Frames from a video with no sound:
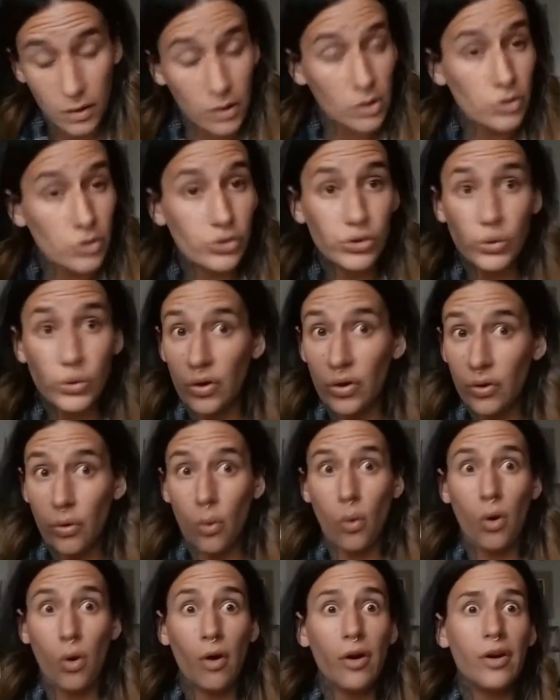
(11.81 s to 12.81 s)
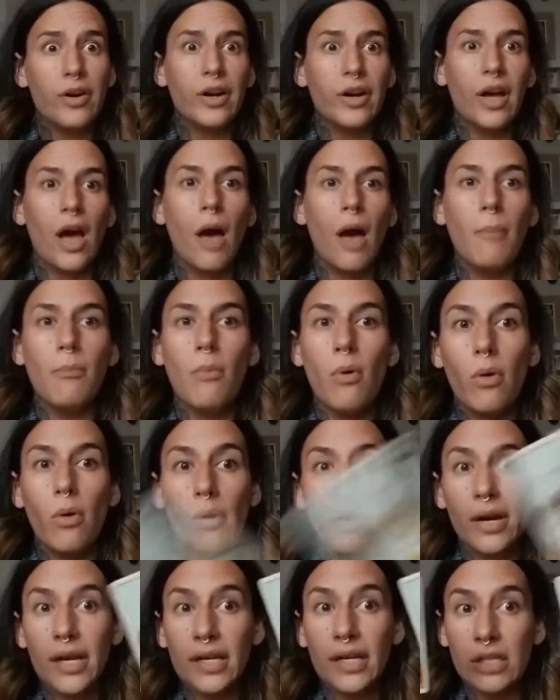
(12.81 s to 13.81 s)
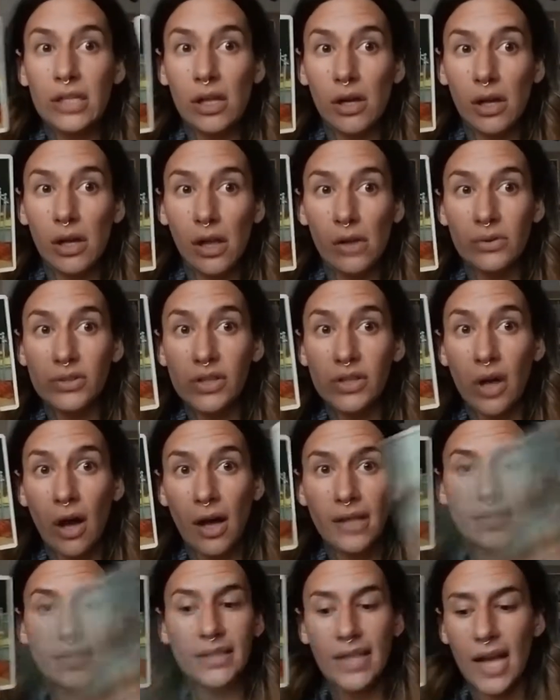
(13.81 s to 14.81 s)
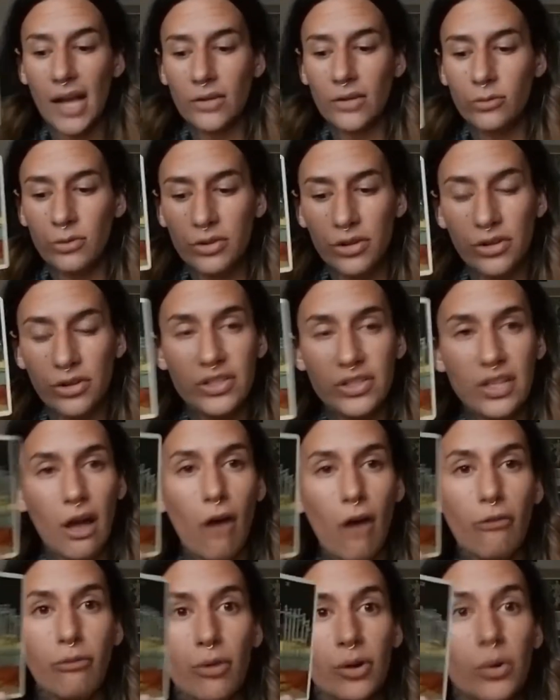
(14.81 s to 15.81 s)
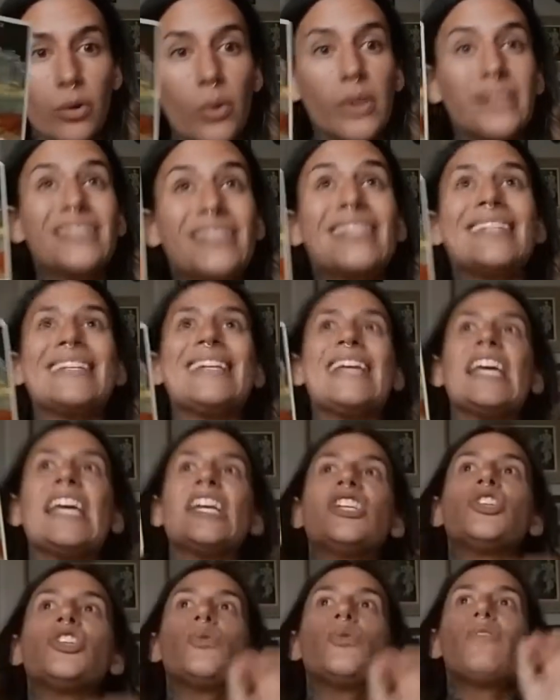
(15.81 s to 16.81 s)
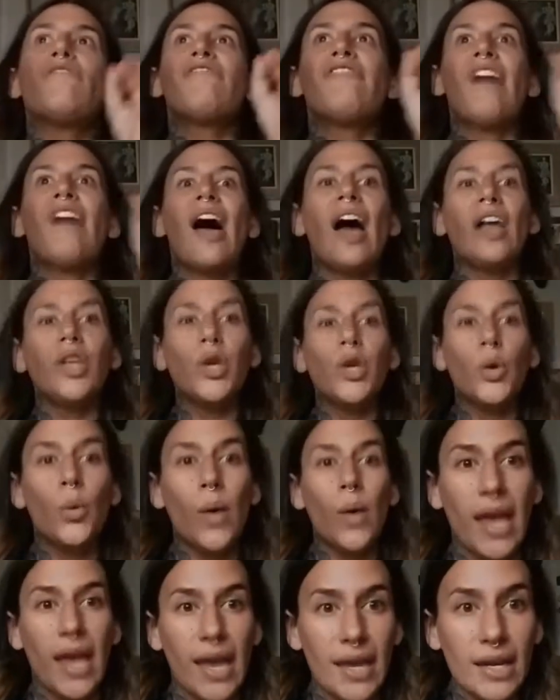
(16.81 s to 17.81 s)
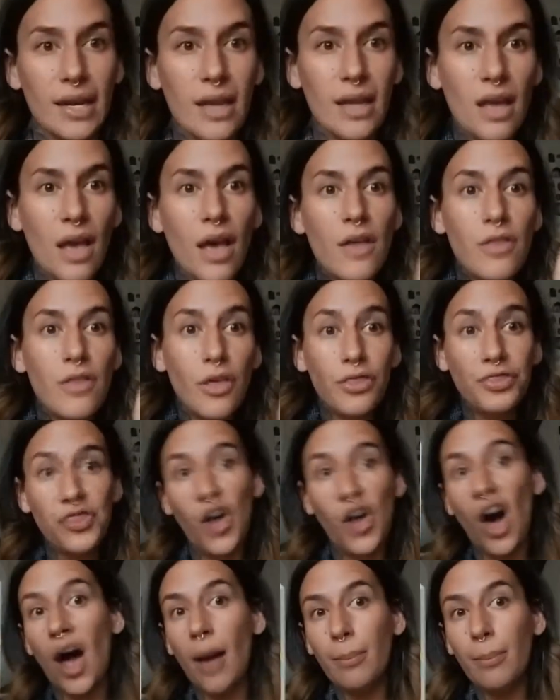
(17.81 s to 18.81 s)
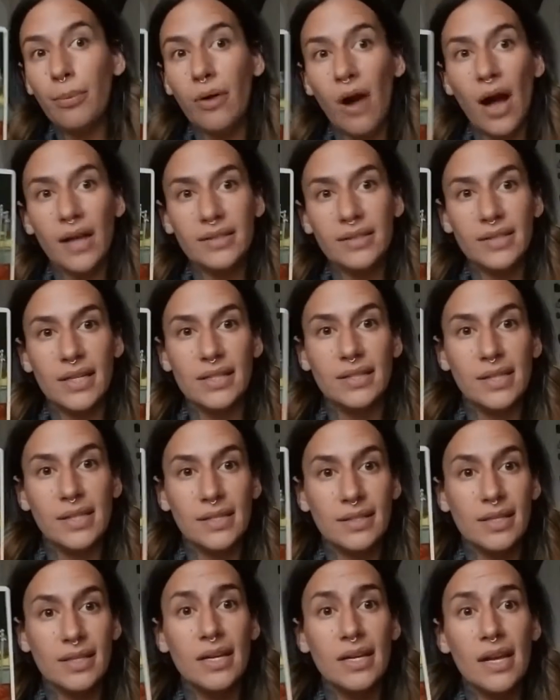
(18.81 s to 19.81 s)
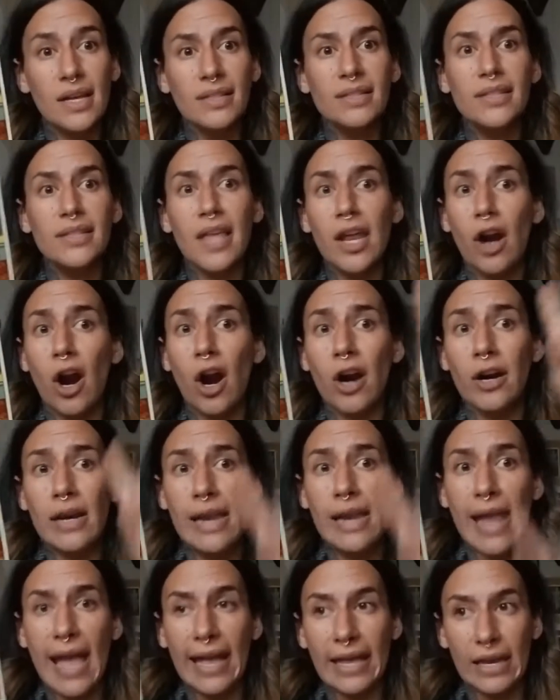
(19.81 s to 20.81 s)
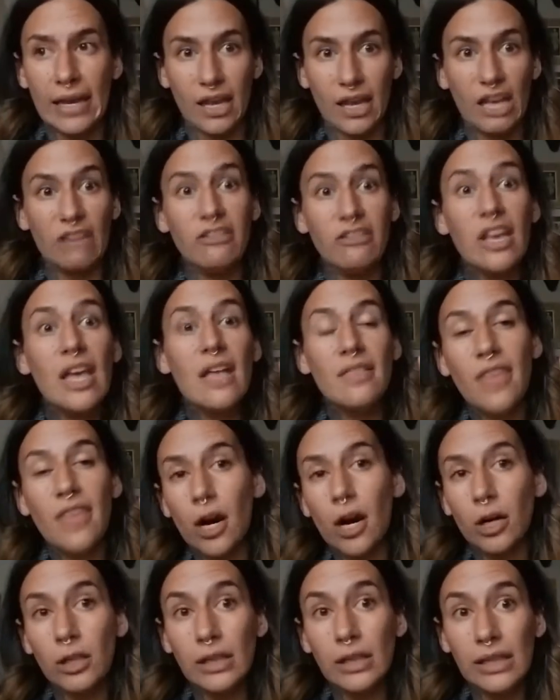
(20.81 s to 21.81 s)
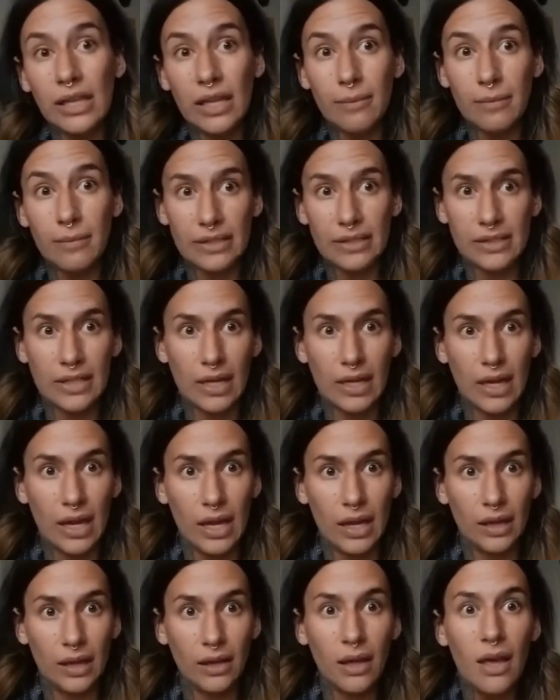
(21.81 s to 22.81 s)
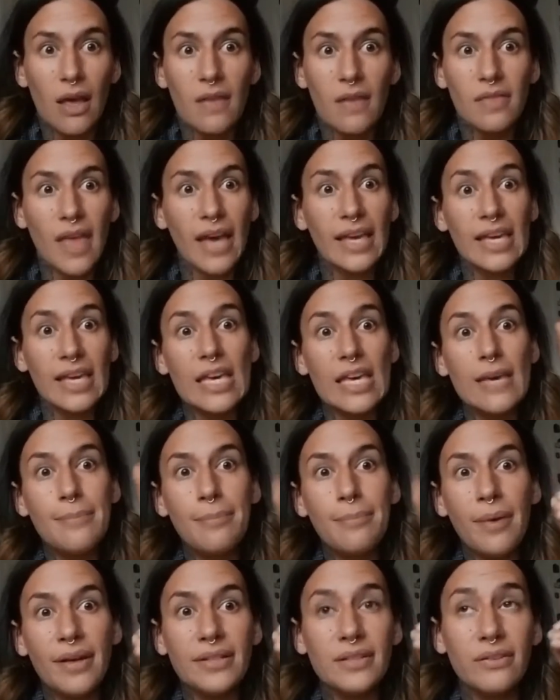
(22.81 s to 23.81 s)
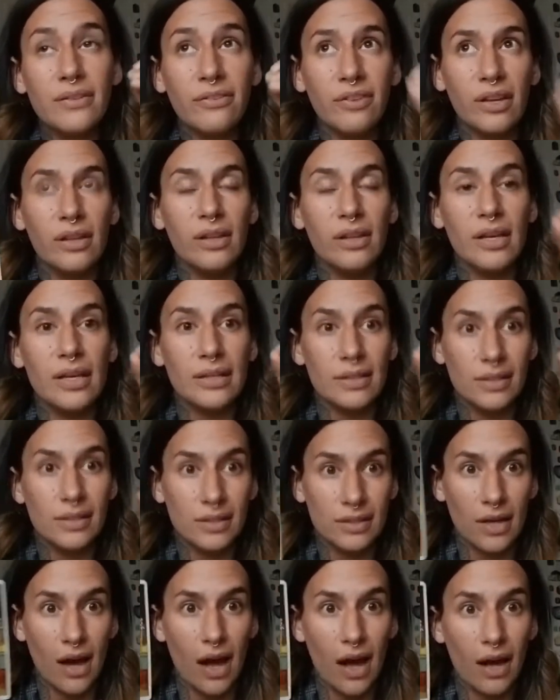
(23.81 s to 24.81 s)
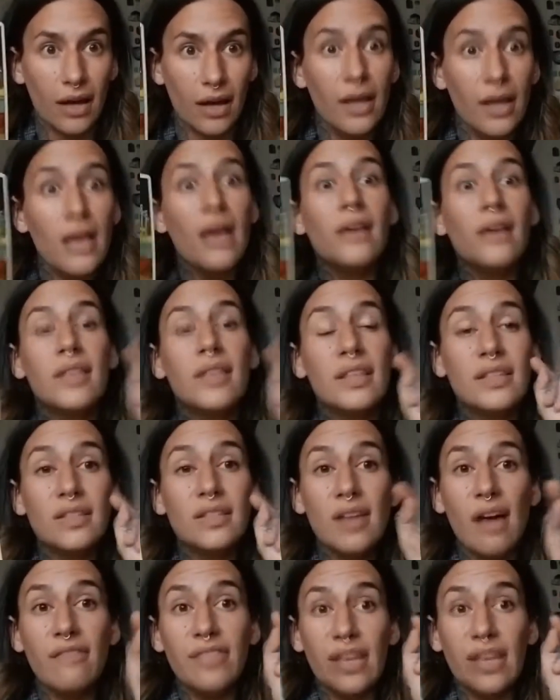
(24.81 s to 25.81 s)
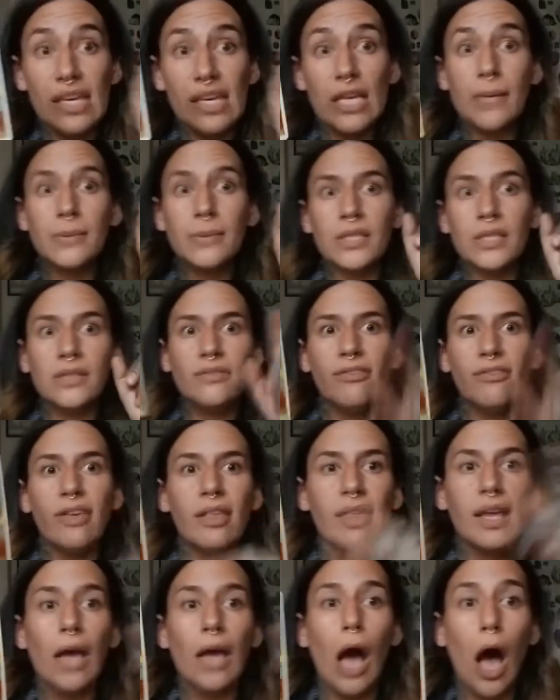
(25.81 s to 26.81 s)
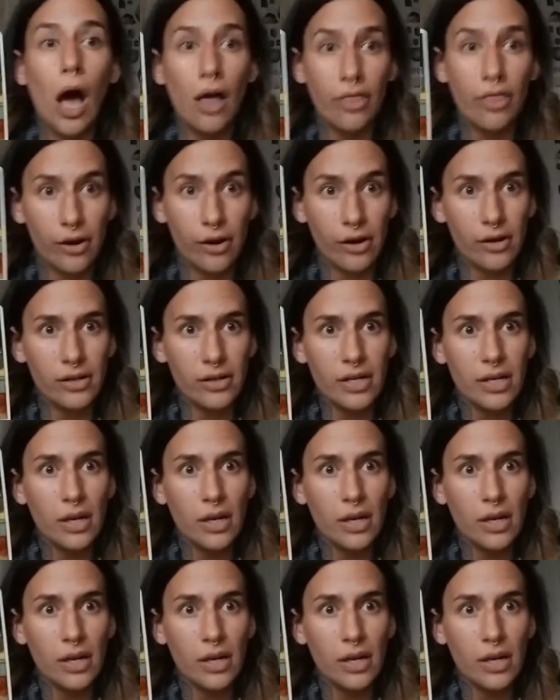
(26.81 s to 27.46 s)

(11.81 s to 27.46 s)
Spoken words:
So, in order to come more in close contact with yourself, we're going to need to evaluate the thought processes in us that are negative, that are limiting, that keep us feeling stuck, the stuff that keeps us feeling othered.